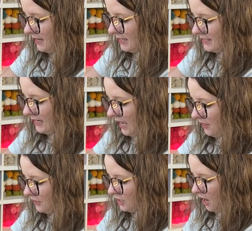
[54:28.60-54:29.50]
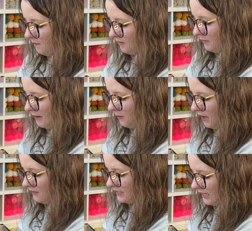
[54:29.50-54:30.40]
See how the top of my
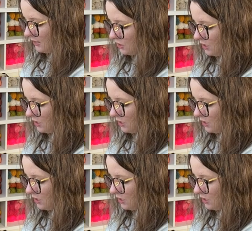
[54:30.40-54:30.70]
puff stitch